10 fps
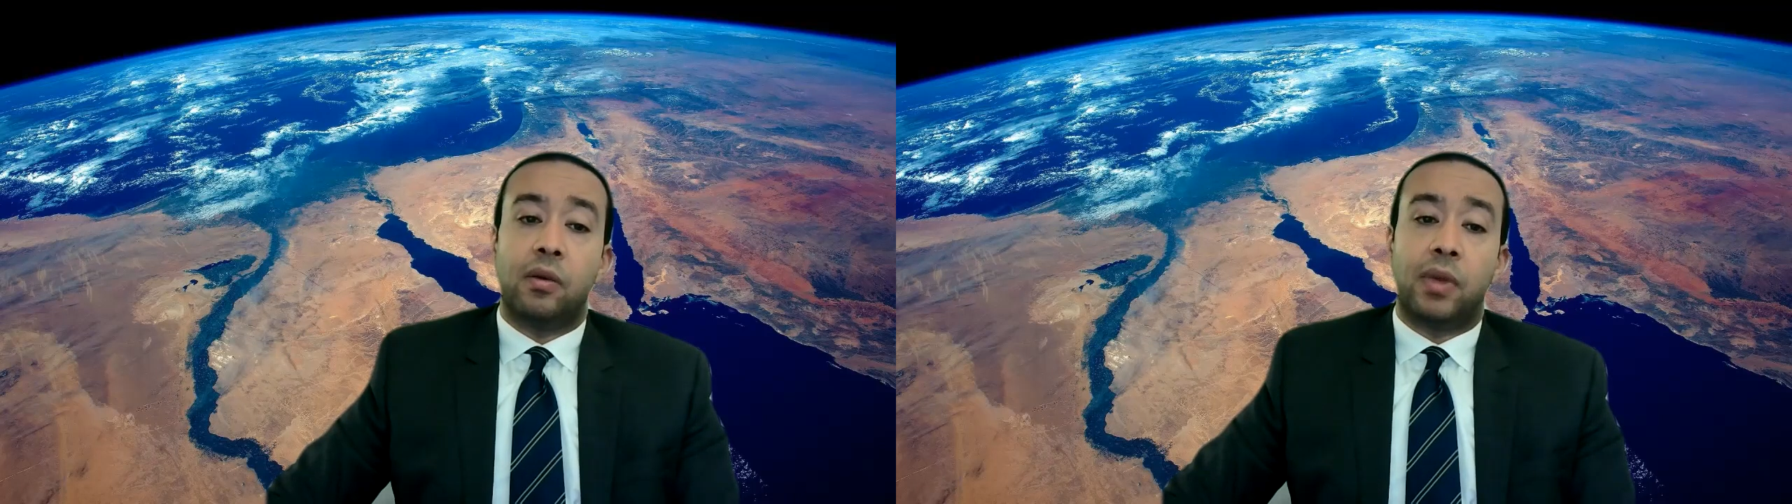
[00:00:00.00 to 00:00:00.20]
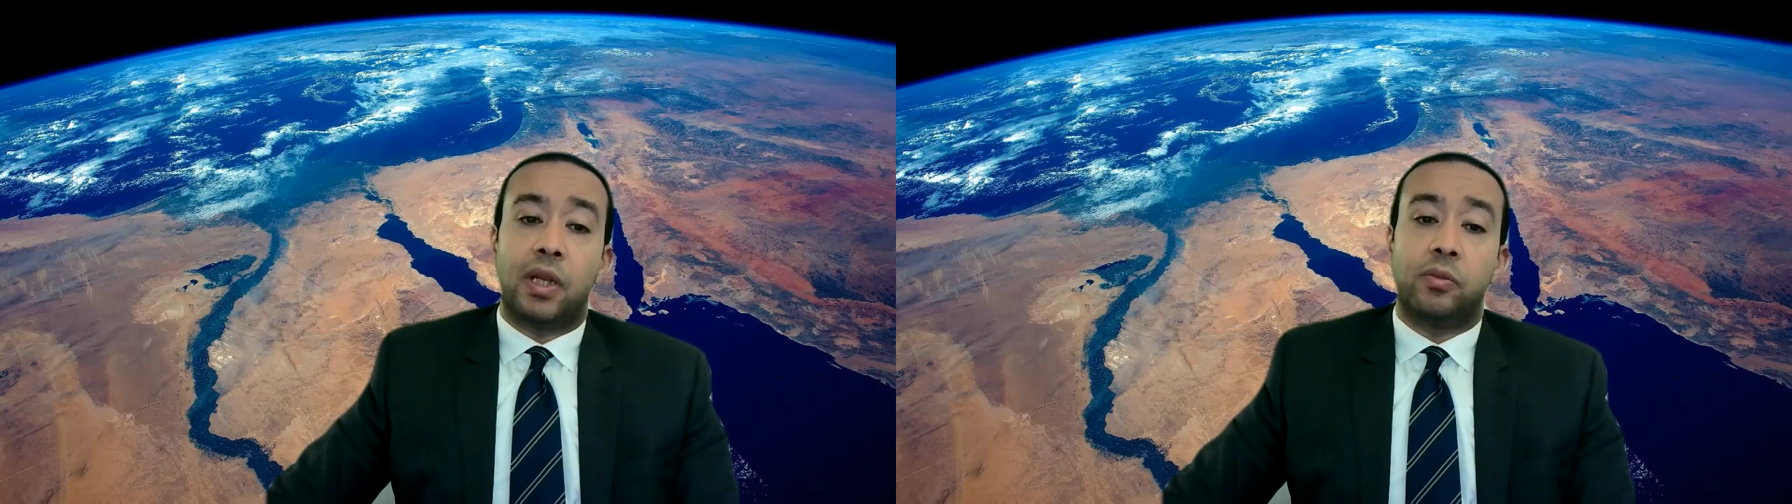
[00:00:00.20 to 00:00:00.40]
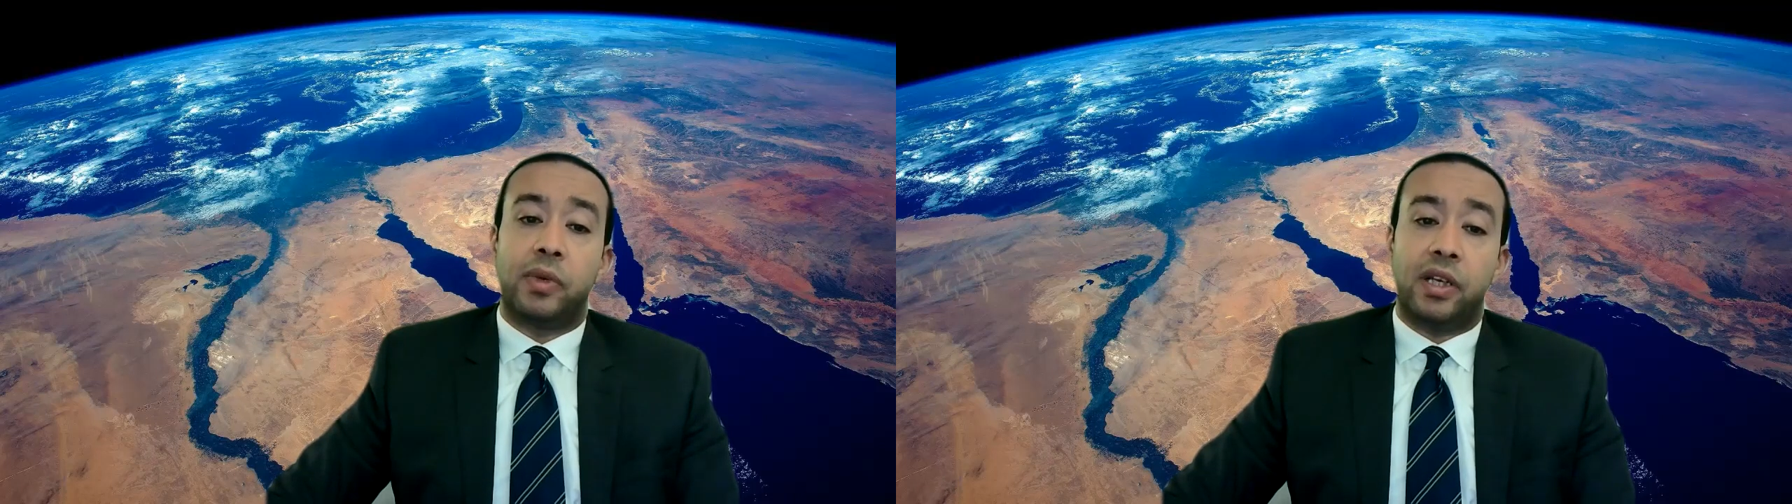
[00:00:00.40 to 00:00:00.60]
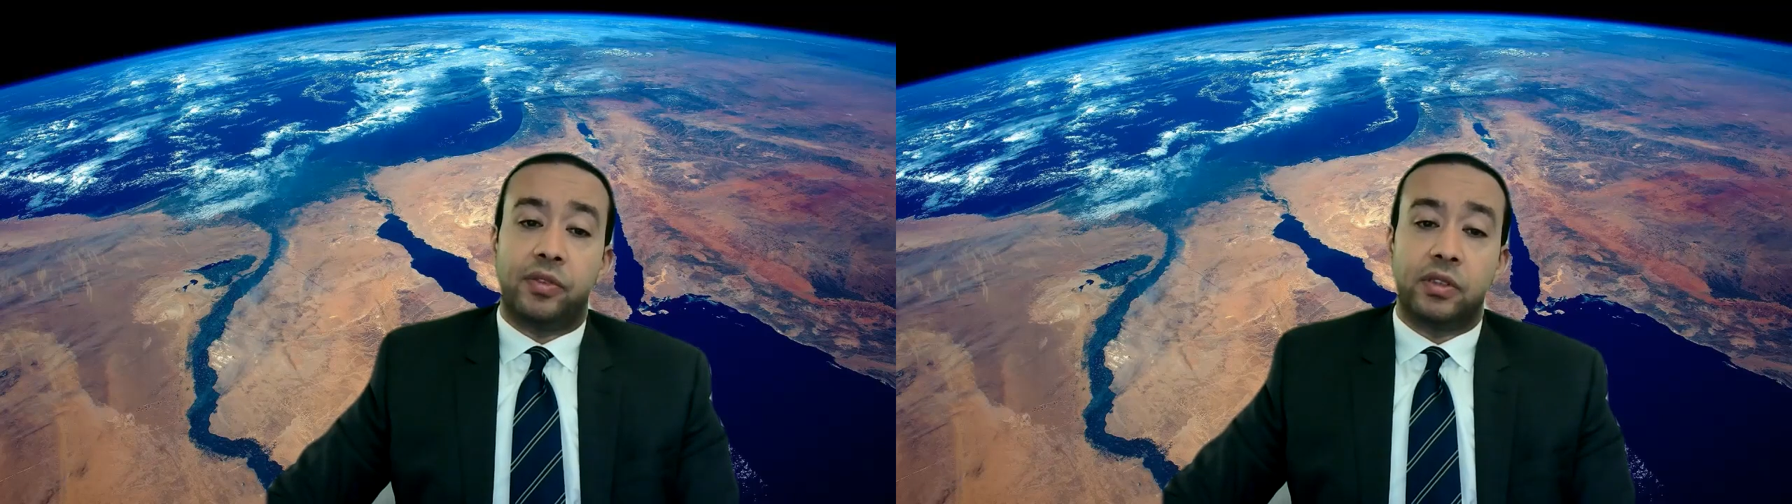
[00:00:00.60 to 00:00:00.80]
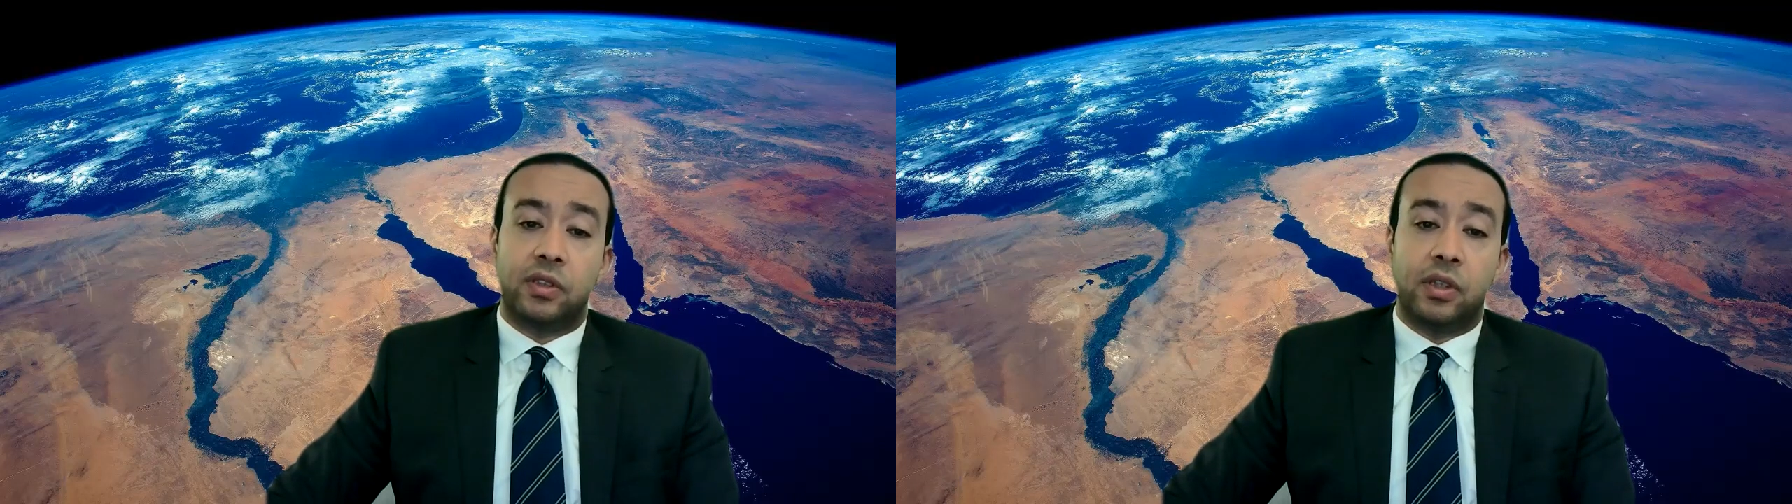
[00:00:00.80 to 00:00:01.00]
Multiple
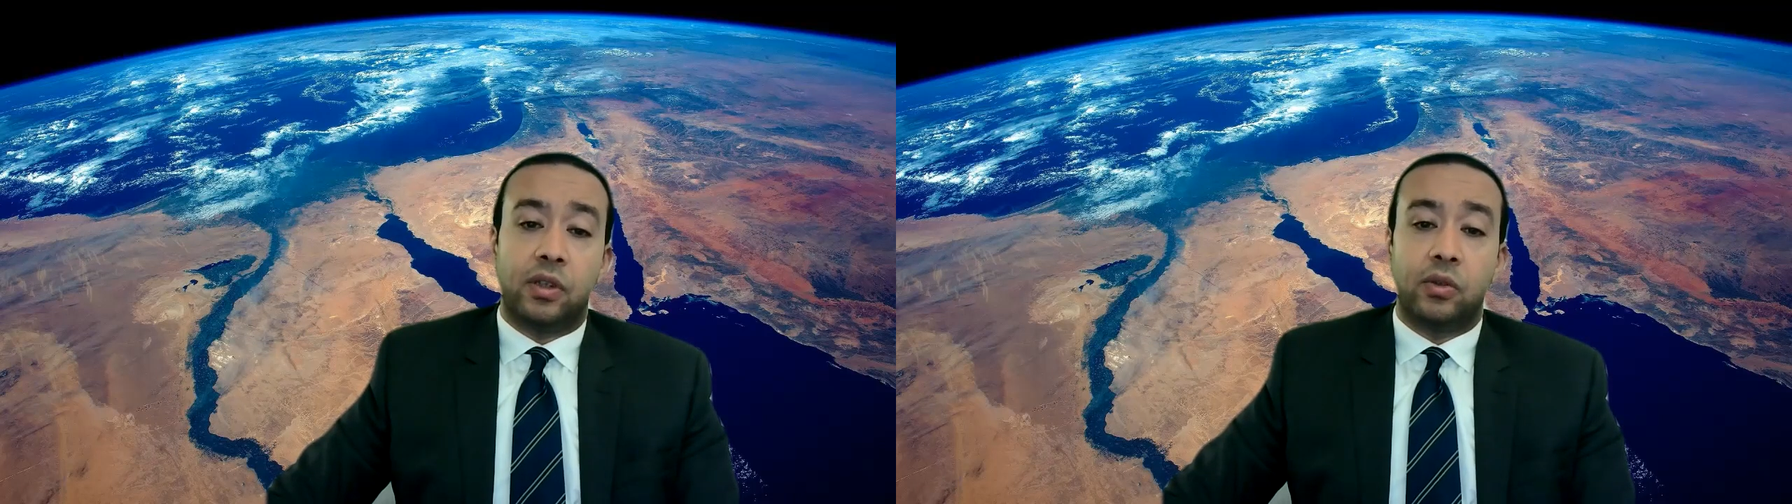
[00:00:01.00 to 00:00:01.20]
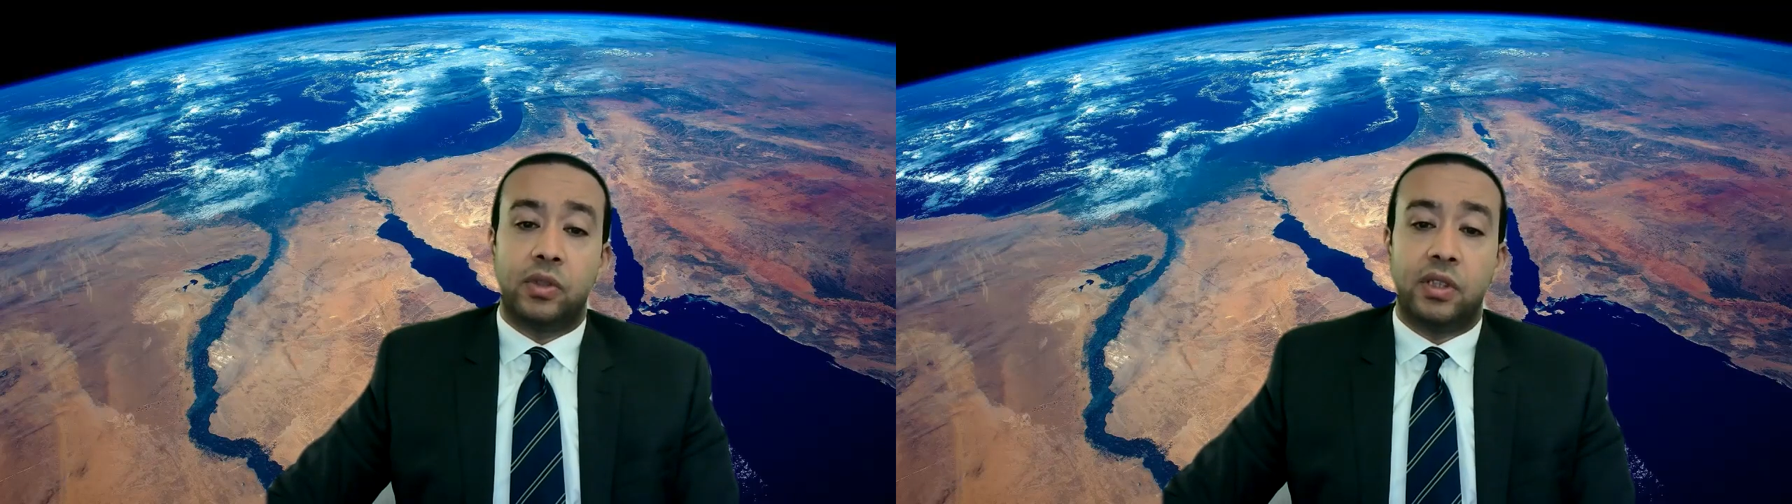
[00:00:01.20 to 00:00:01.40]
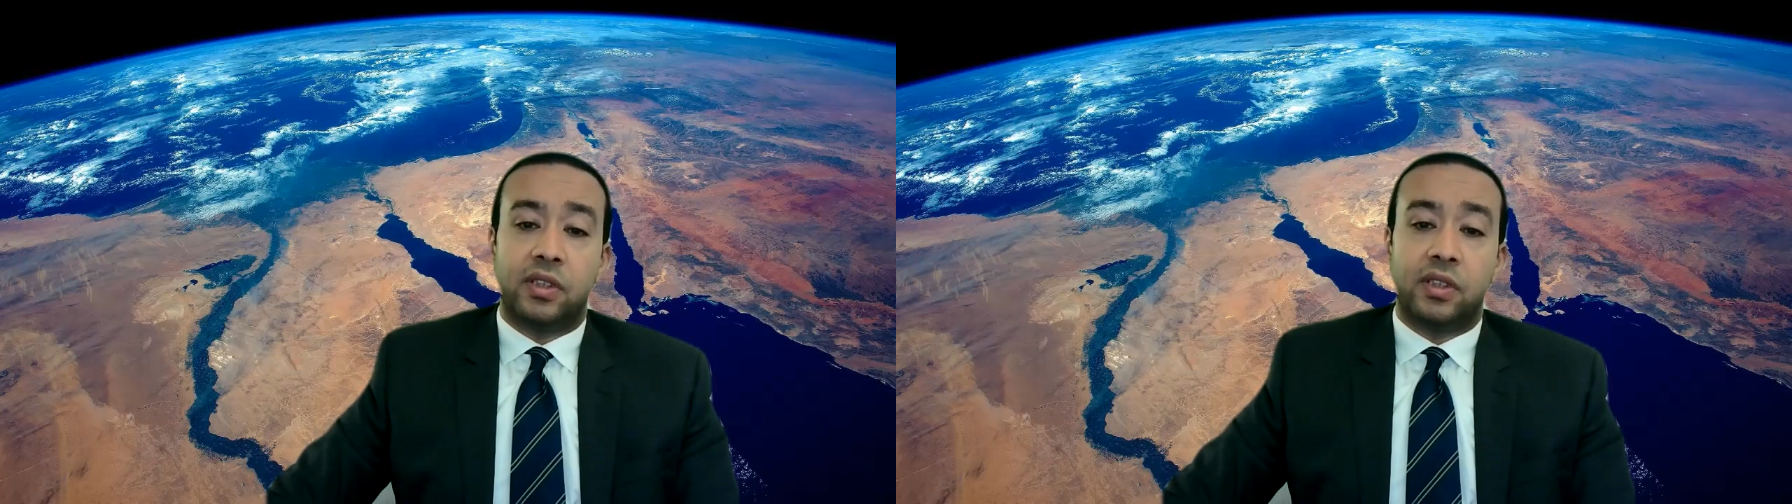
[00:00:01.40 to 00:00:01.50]
efforts, including